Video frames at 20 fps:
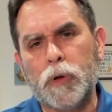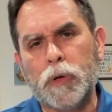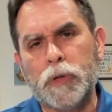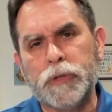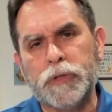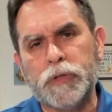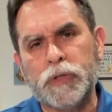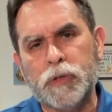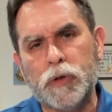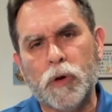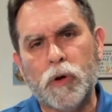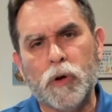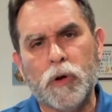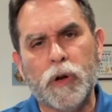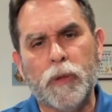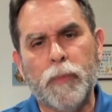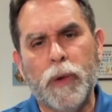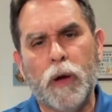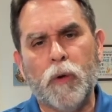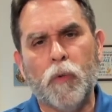
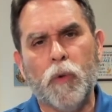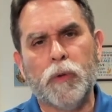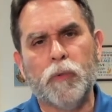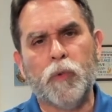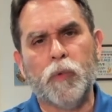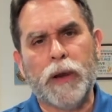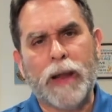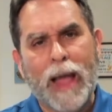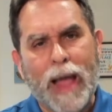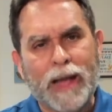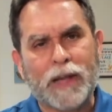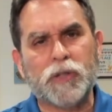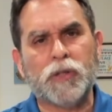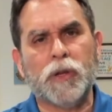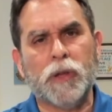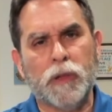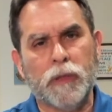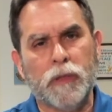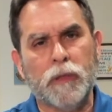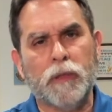concerned about what
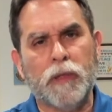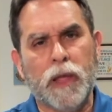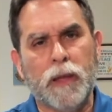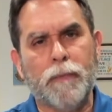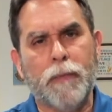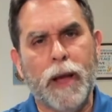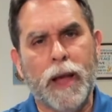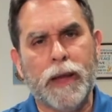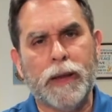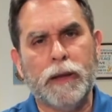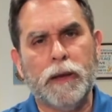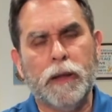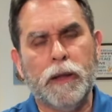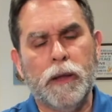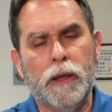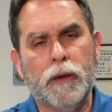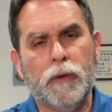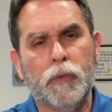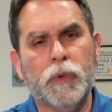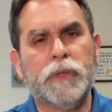reaction they might
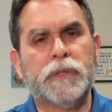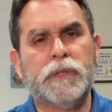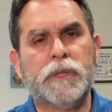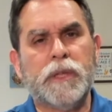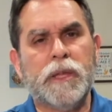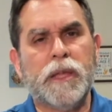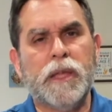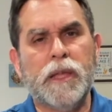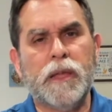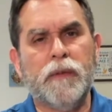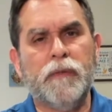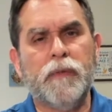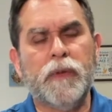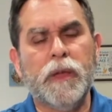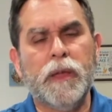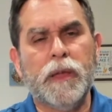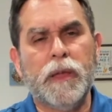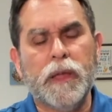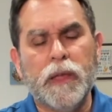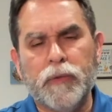receive
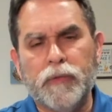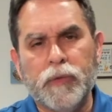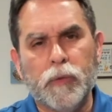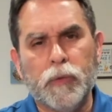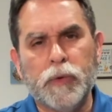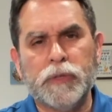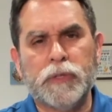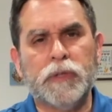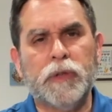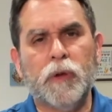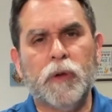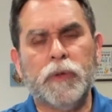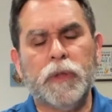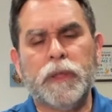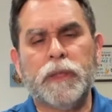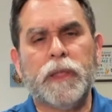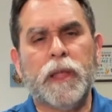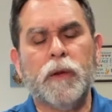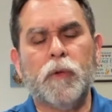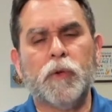if it was known
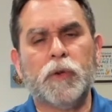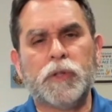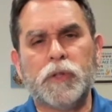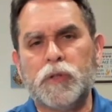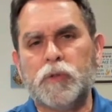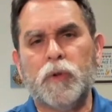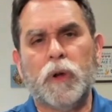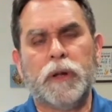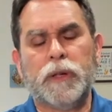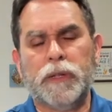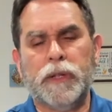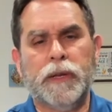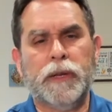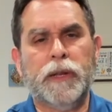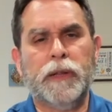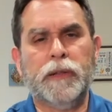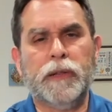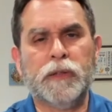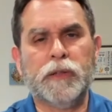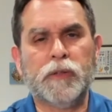that they were
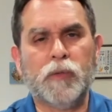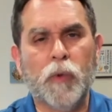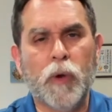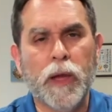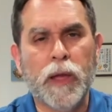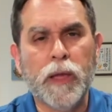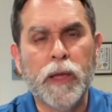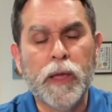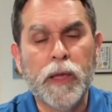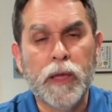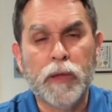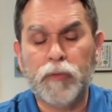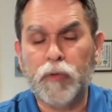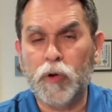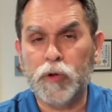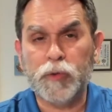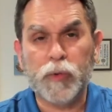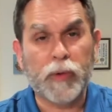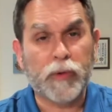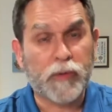struggling in this way. Of
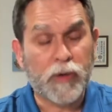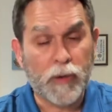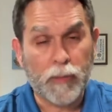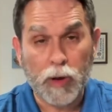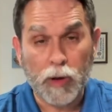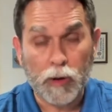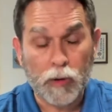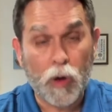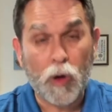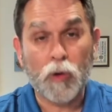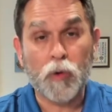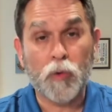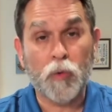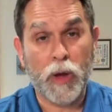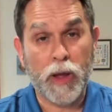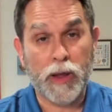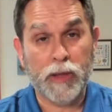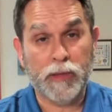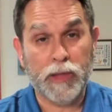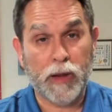course, we've come a long
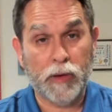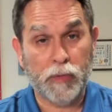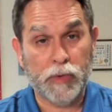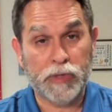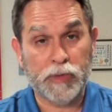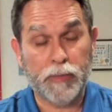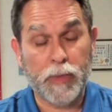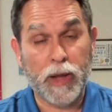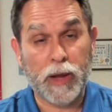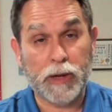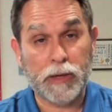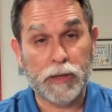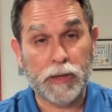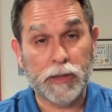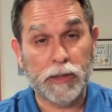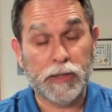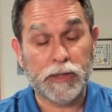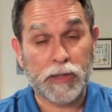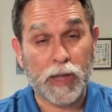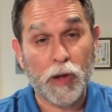way in that respect,
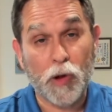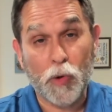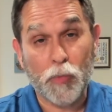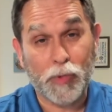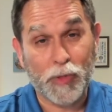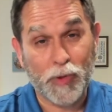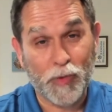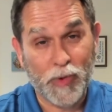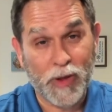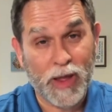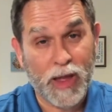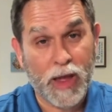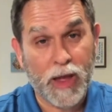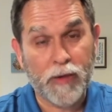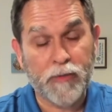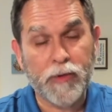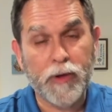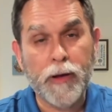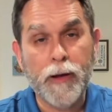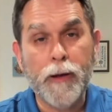at least I hope that we
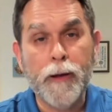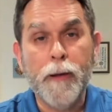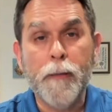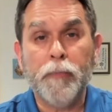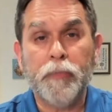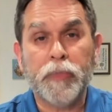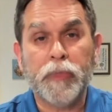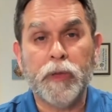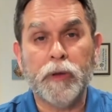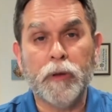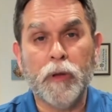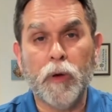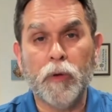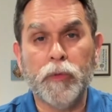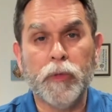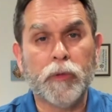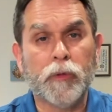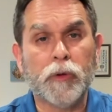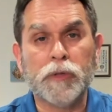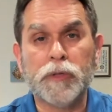have, to
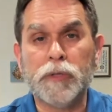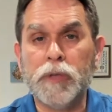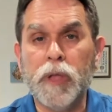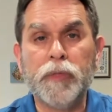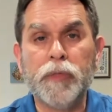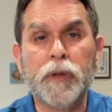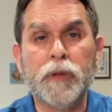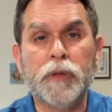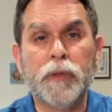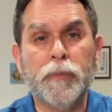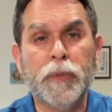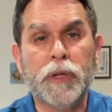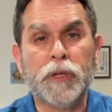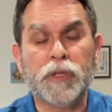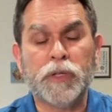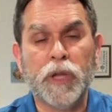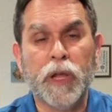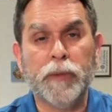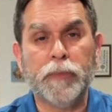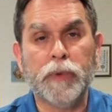know that there's nothing to be
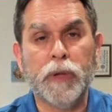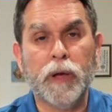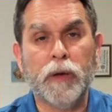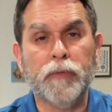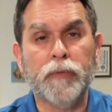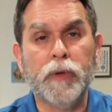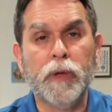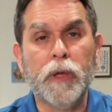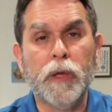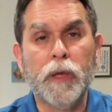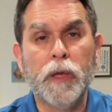ashamed of.